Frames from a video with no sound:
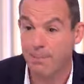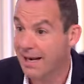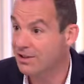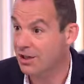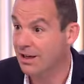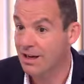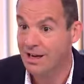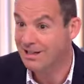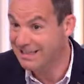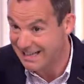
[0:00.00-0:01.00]
for the packaging,
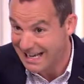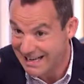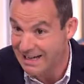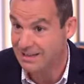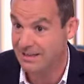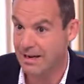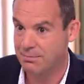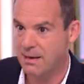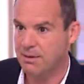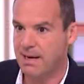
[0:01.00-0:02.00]
because it's exactly the
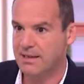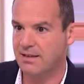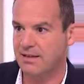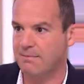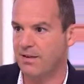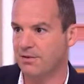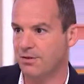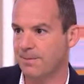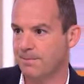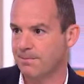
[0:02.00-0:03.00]
same tablet made in the same
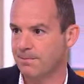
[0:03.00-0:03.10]
factory.